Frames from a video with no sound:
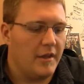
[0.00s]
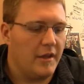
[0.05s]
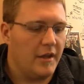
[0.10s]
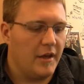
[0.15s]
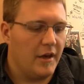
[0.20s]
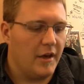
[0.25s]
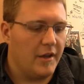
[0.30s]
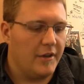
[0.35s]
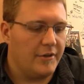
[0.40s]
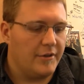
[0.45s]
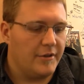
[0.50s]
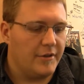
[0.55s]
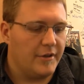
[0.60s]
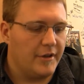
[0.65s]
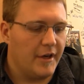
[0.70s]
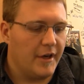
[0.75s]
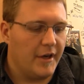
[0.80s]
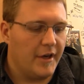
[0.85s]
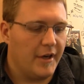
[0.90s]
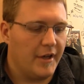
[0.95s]
The
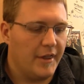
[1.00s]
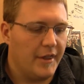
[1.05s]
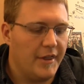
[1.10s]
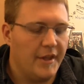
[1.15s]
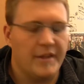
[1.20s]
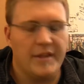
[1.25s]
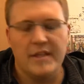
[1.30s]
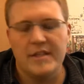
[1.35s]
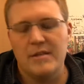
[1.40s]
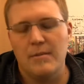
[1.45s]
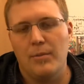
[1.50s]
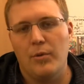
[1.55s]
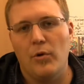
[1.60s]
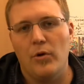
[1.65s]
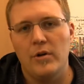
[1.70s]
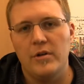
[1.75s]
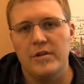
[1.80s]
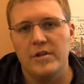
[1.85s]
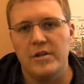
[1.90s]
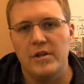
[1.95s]
other thing that's
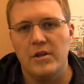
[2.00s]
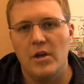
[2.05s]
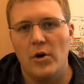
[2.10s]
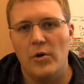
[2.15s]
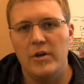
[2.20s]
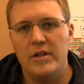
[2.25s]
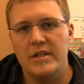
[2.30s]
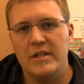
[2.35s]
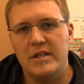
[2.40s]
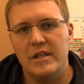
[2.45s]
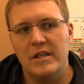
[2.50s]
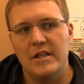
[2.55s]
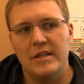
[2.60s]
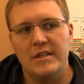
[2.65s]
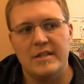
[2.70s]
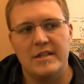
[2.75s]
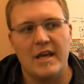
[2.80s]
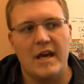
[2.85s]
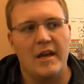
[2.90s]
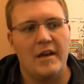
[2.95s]
important to notice
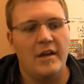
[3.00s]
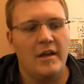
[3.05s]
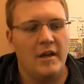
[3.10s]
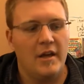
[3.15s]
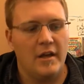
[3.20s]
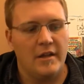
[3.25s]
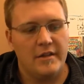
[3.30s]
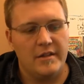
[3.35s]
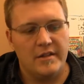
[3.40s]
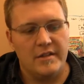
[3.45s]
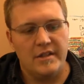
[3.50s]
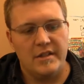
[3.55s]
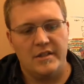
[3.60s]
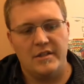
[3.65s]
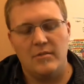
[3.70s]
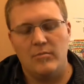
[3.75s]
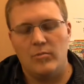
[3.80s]
is that this